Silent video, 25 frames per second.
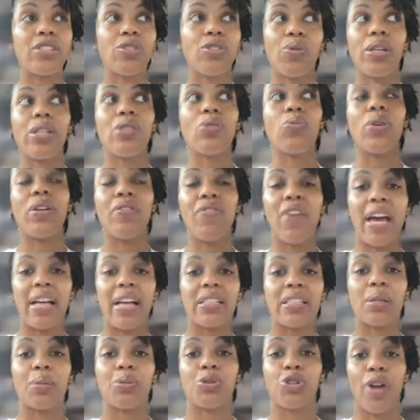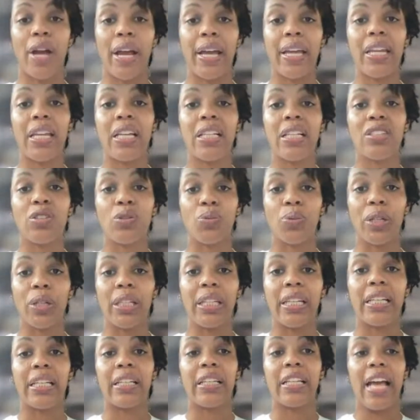So either we've had some training to
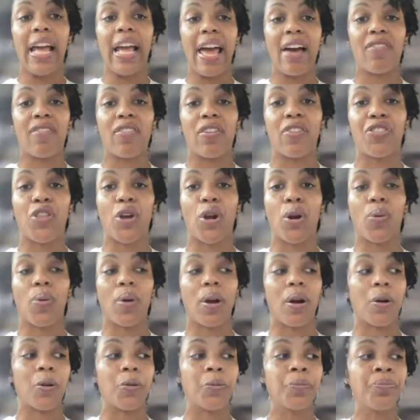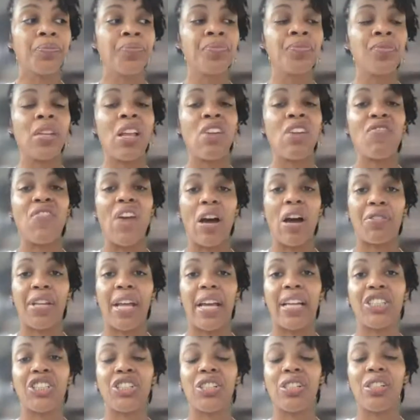really have a thorough
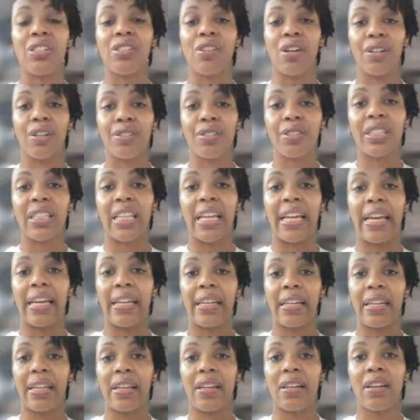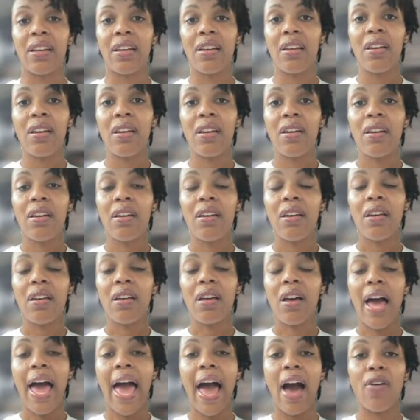foundation in understanding
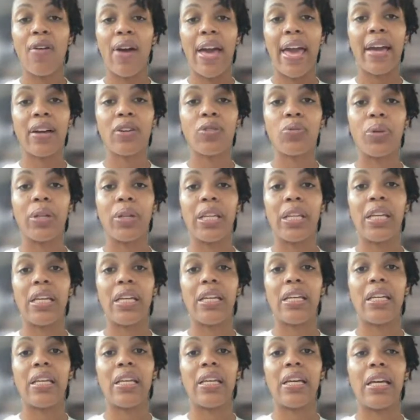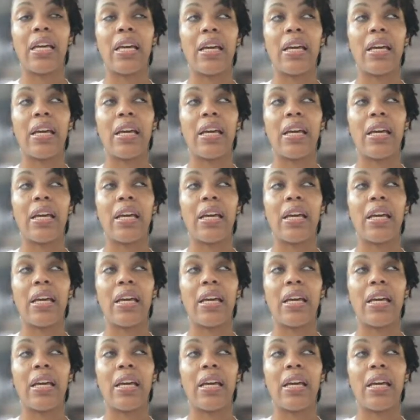how equity